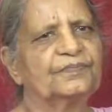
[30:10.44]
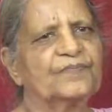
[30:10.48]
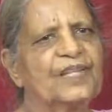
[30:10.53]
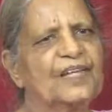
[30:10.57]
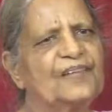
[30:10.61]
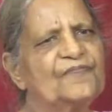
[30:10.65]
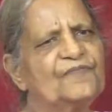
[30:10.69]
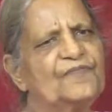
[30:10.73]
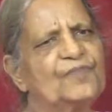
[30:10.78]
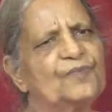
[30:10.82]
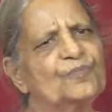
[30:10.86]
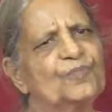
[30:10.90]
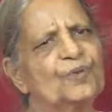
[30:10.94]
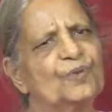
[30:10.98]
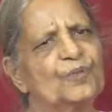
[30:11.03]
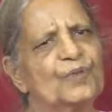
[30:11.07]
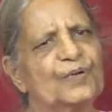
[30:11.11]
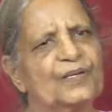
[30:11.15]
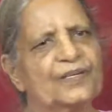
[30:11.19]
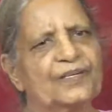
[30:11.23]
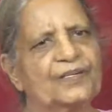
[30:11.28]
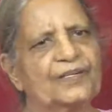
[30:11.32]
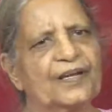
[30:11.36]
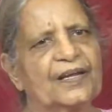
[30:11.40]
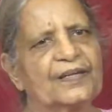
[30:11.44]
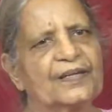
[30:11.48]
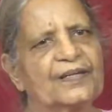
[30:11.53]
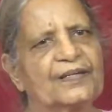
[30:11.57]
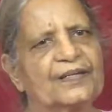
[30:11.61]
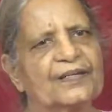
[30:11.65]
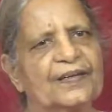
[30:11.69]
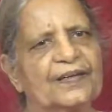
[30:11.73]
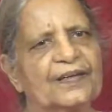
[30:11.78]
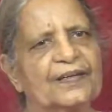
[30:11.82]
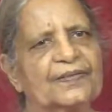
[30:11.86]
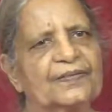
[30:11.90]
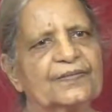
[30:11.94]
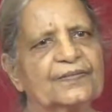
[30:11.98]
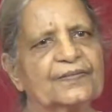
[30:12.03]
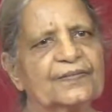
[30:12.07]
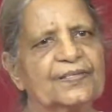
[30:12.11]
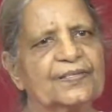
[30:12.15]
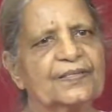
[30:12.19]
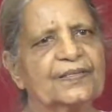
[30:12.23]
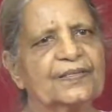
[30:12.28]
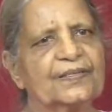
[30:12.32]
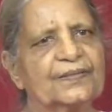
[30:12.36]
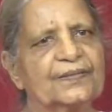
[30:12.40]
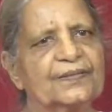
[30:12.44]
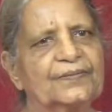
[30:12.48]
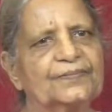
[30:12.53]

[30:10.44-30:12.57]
every moment, I can say.